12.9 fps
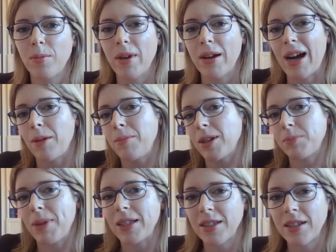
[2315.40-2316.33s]
how
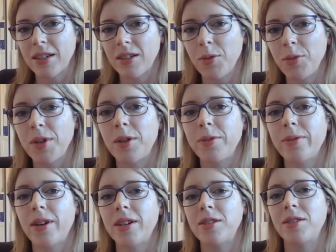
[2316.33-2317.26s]
much better can I feel if
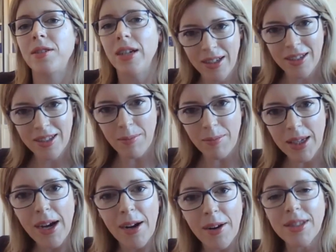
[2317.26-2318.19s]
I do something
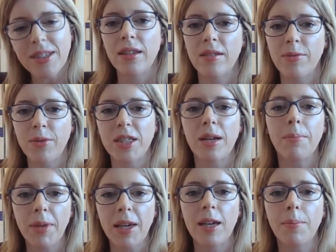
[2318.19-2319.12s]
else? For
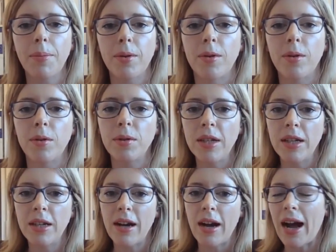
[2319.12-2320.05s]
some people,
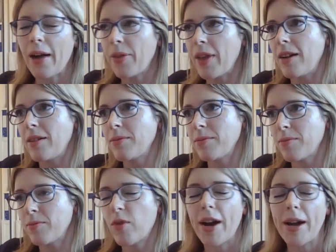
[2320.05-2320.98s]
at that
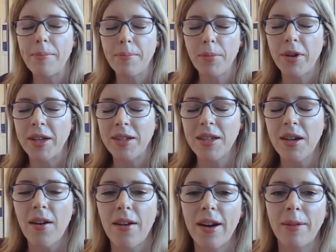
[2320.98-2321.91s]
right point in
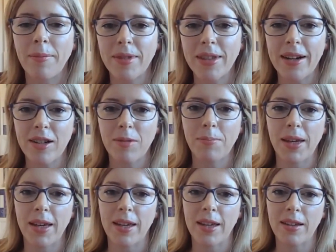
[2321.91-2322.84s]
time, that could
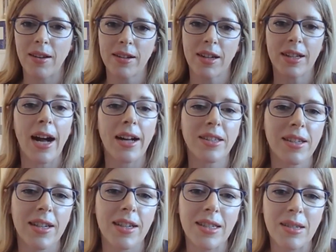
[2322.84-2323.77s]
be like a
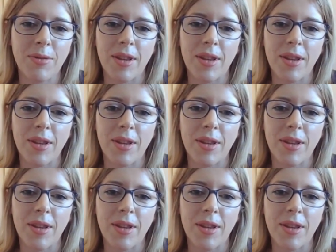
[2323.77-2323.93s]
catalyst for